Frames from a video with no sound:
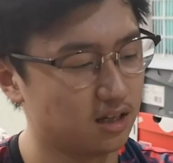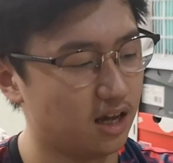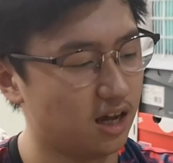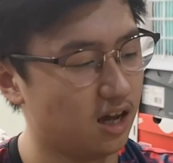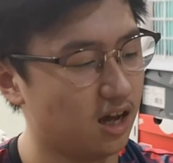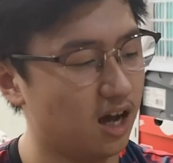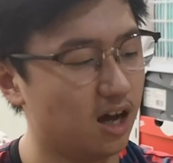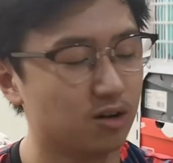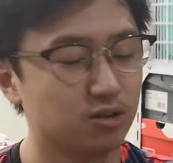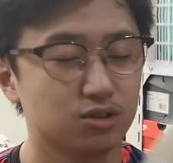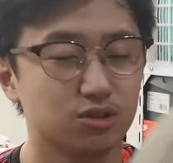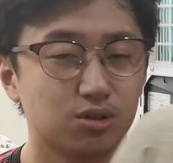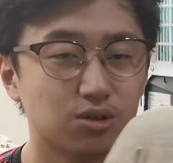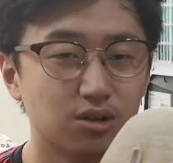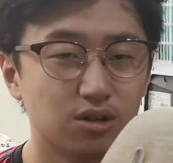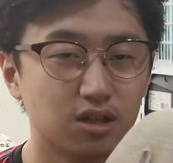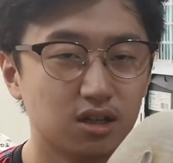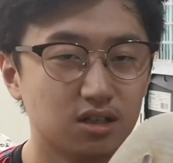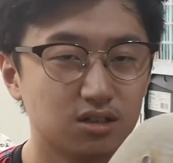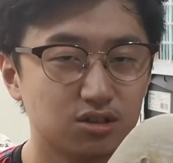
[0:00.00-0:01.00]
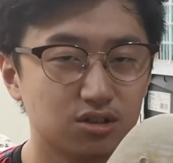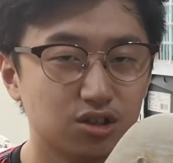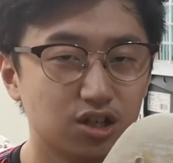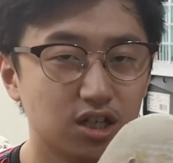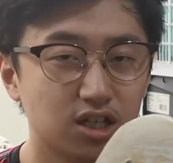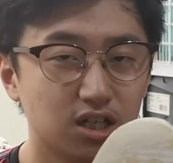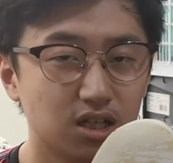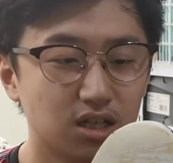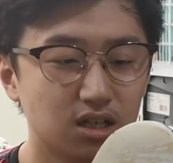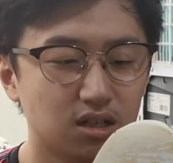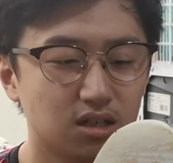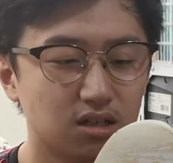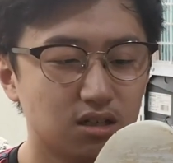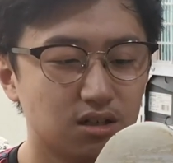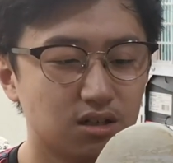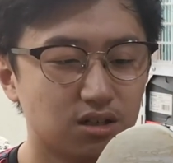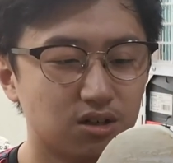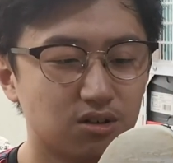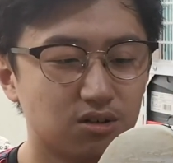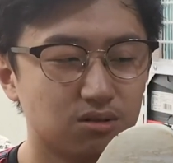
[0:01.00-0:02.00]
the outsole is already,
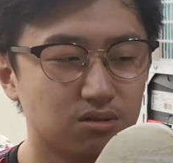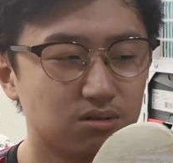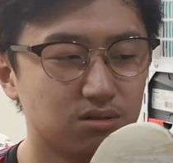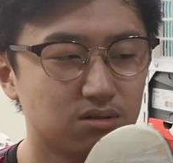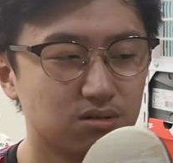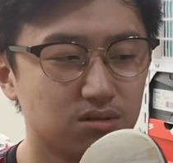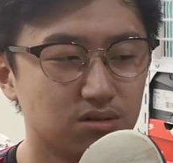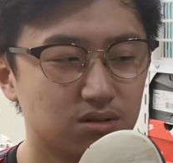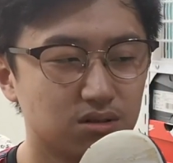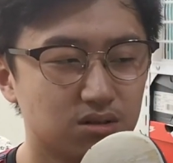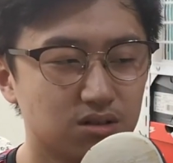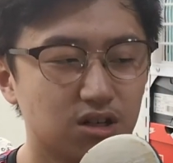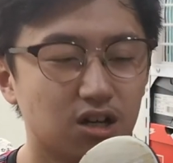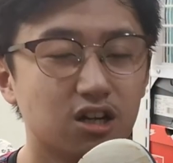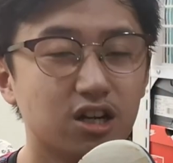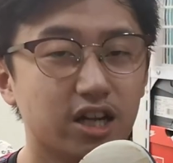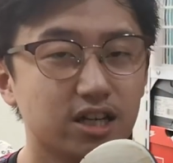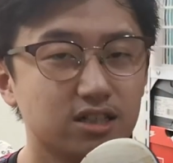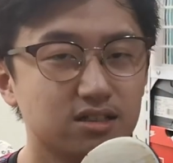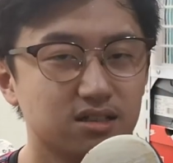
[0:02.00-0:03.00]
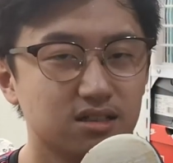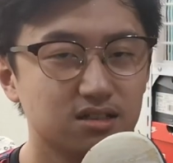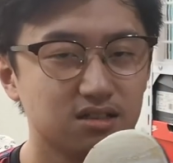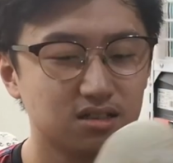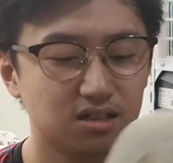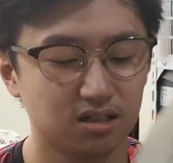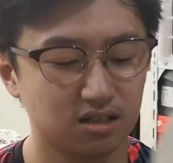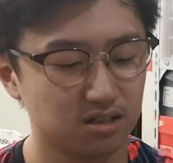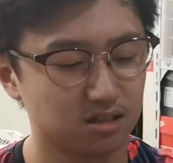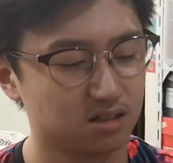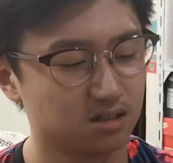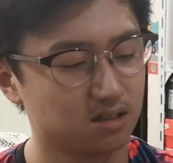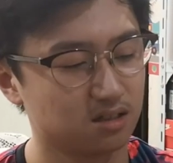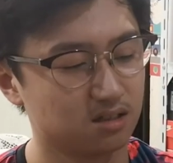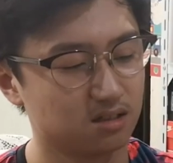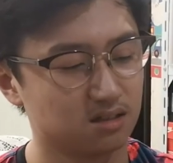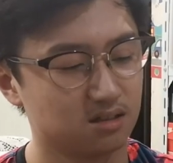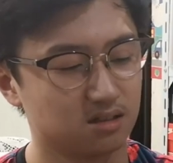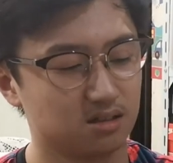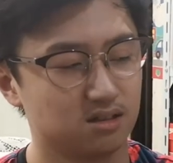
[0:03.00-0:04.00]
you know, non-existent.
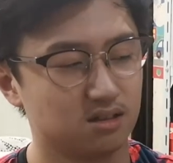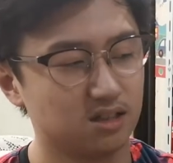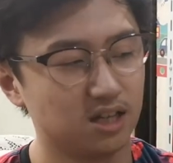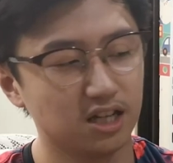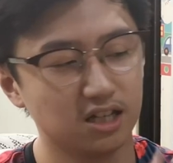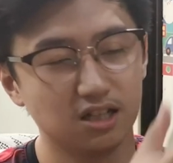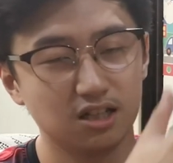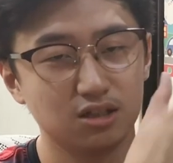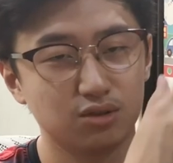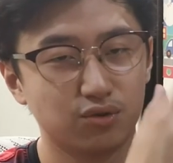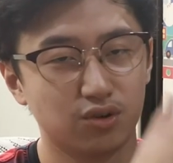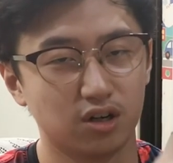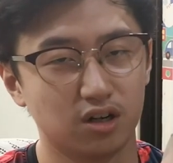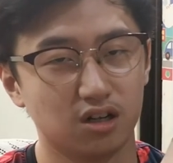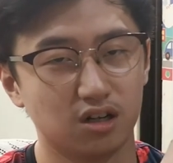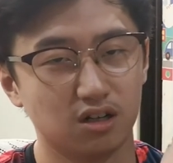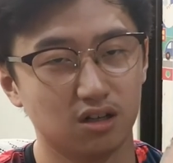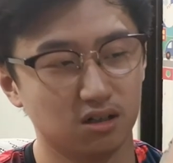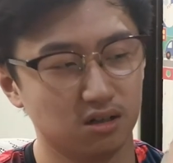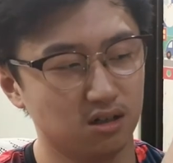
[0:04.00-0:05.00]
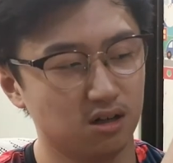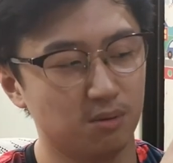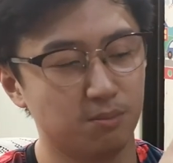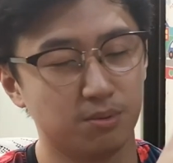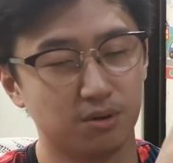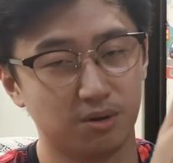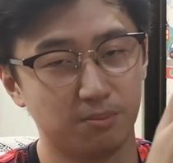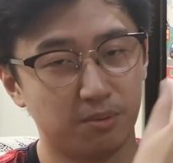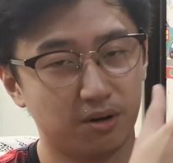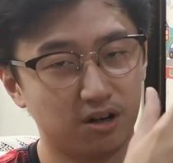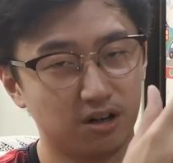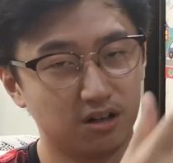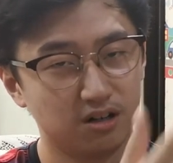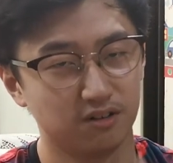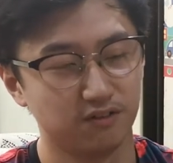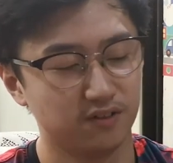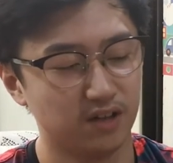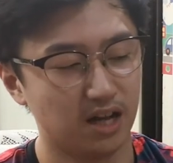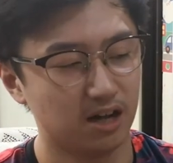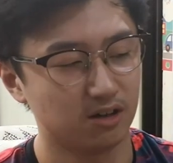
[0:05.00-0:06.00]
At least for the upper
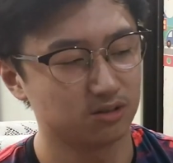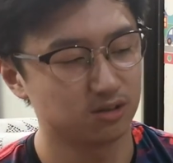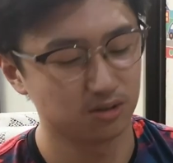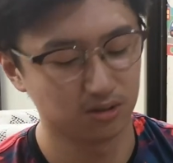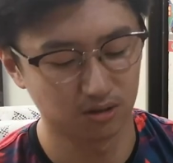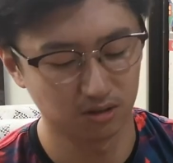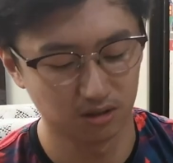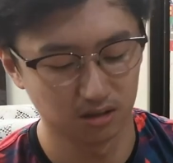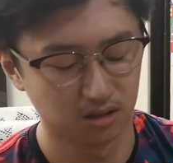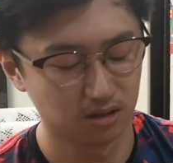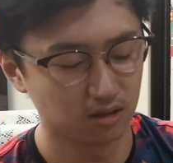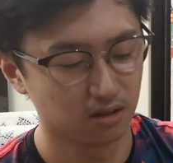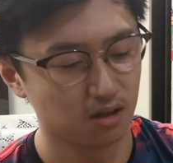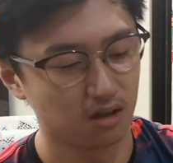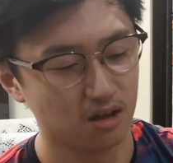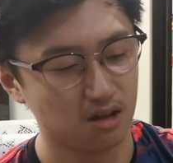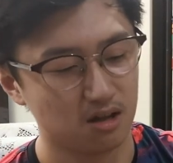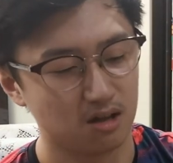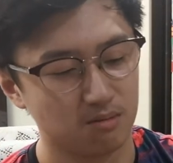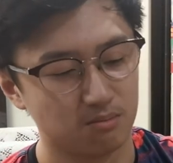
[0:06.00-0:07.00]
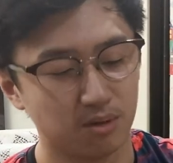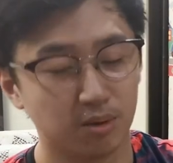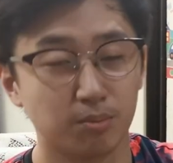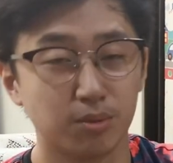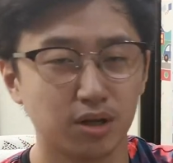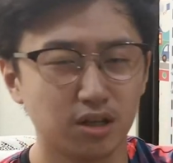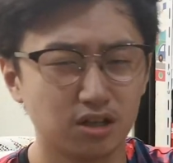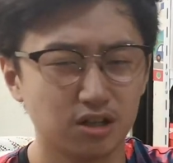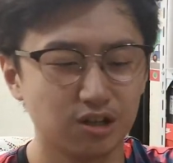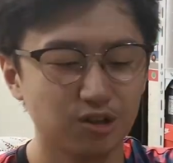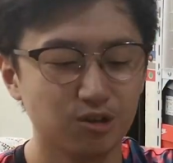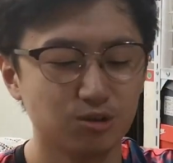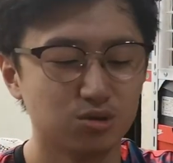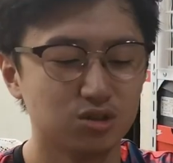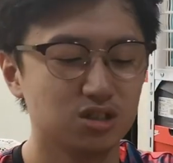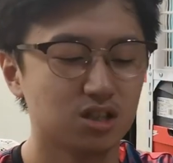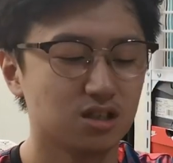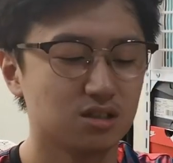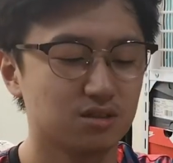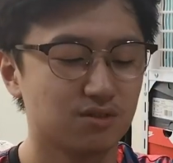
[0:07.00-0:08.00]
part of the outsole. My brother
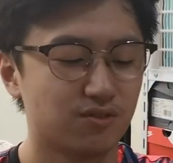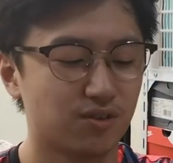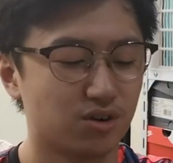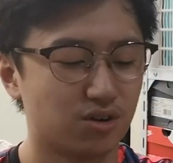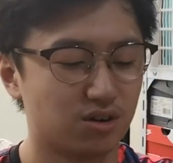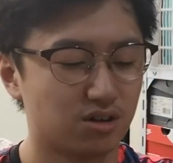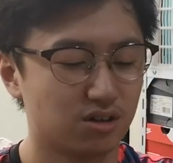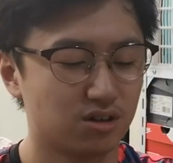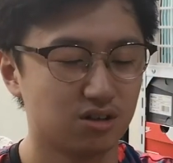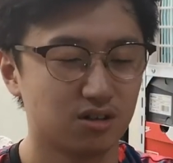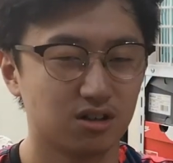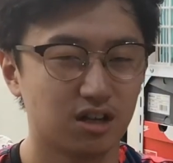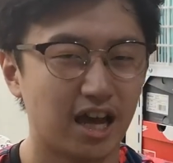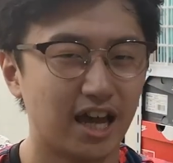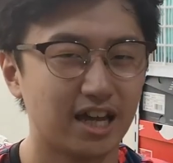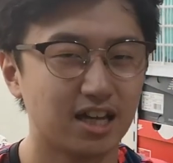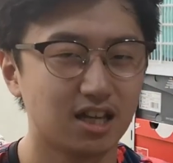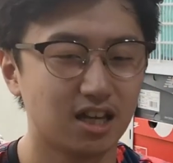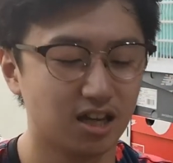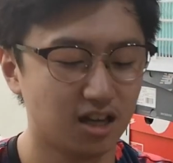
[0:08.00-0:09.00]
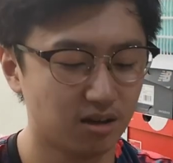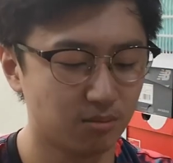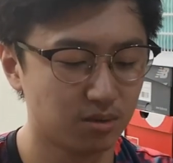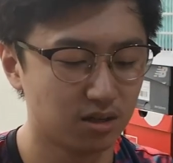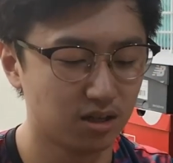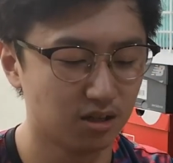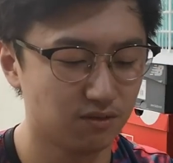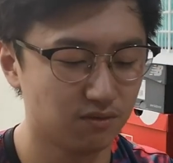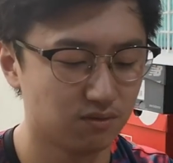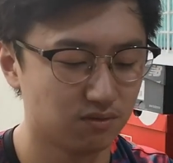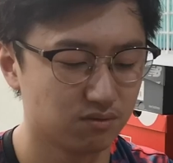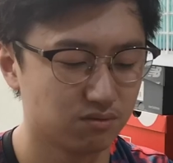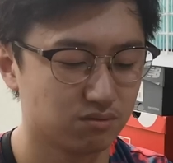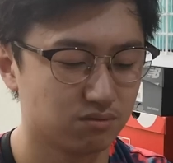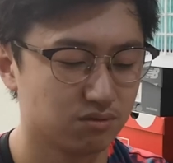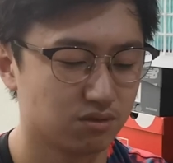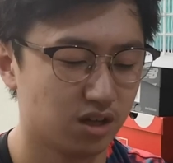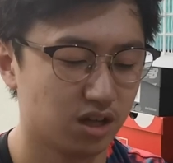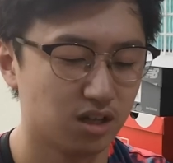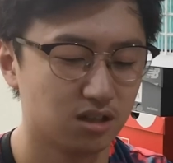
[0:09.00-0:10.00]
used this for hiking, I believe.
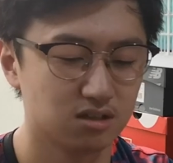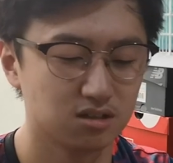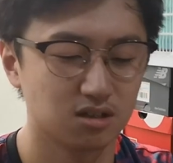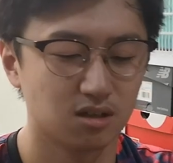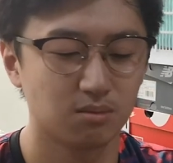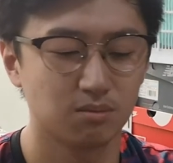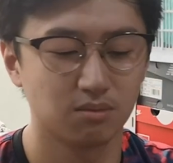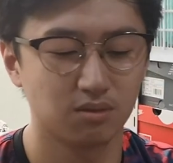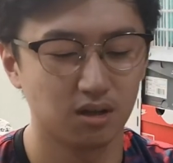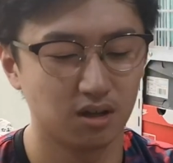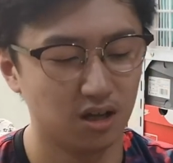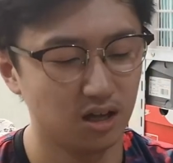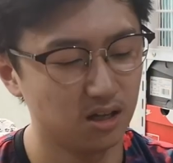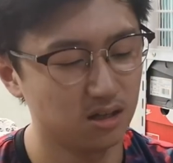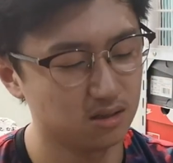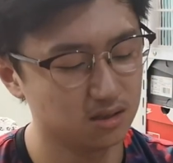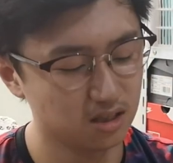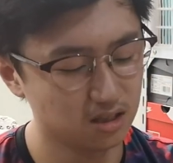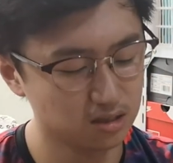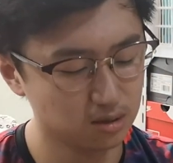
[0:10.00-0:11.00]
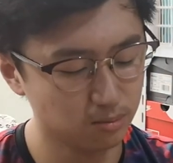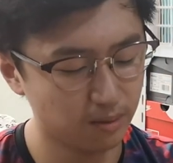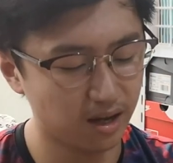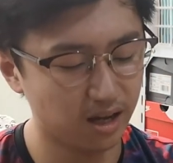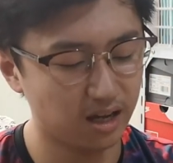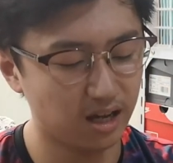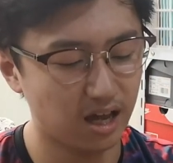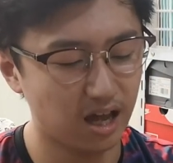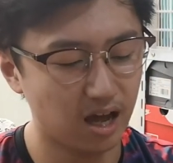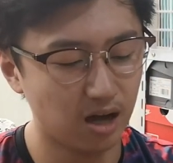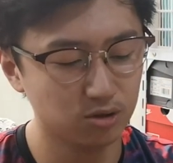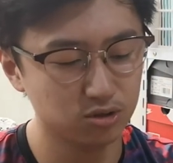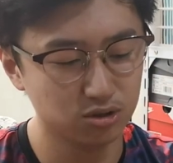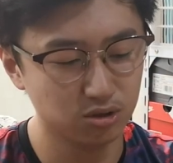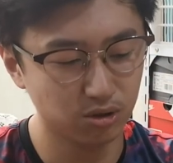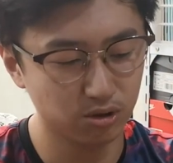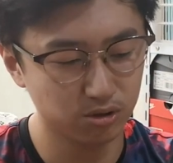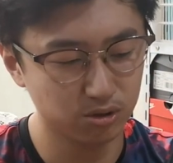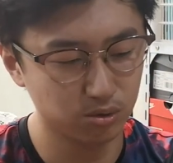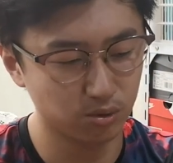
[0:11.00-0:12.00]
And since my
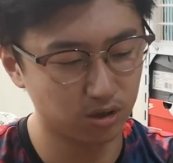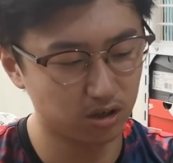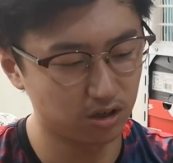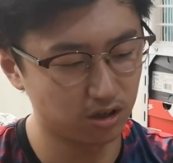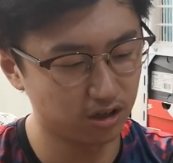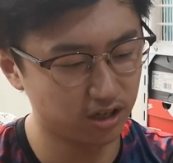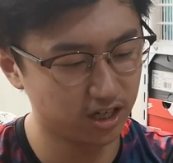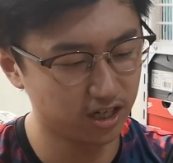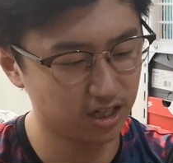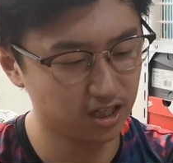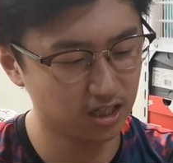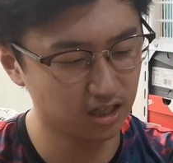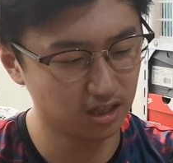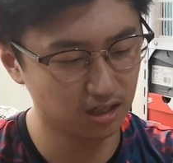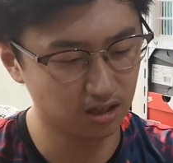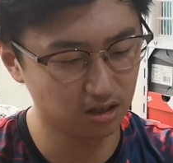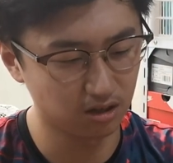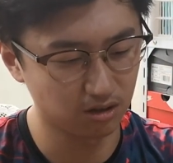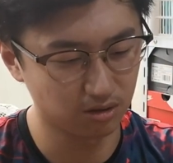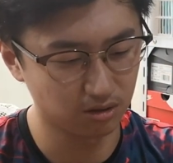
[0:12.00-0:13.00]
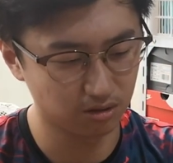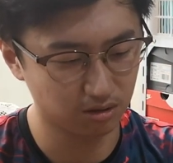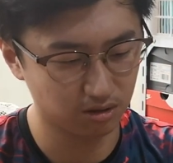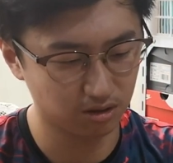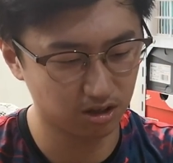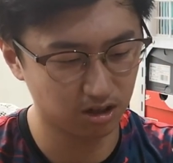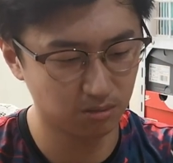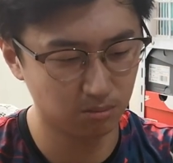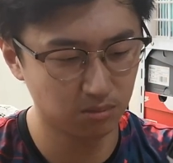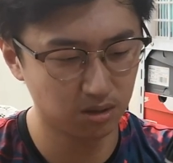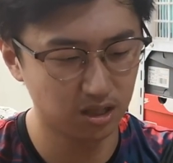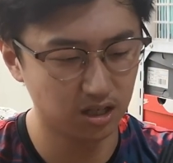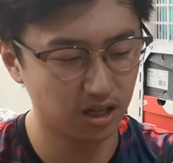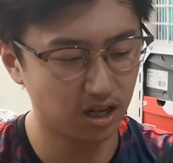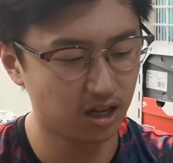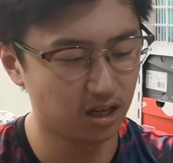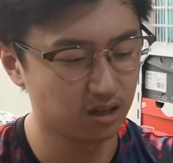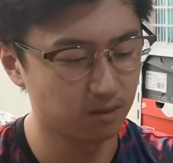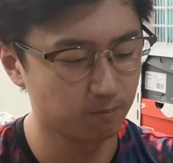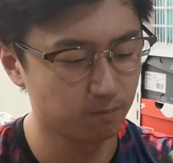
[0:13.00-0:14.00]
outsoles were already, you know,
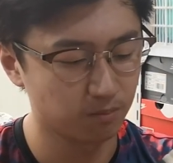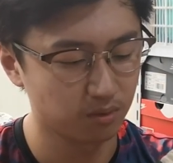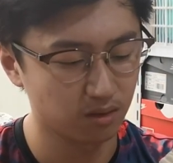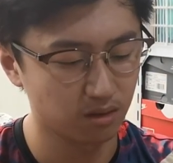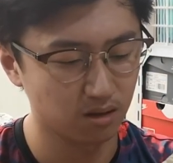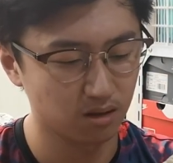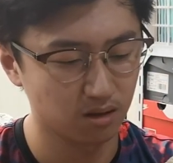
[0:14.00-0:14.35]
crumbly and